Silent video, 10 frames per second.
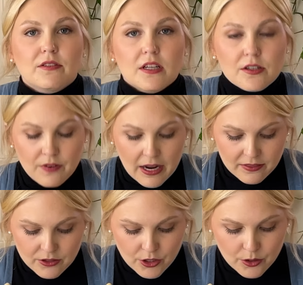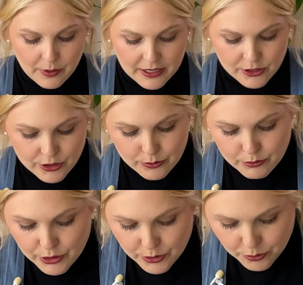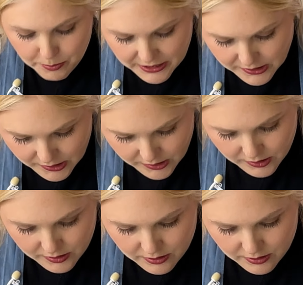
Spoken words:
to divide the dough into 2 pieces.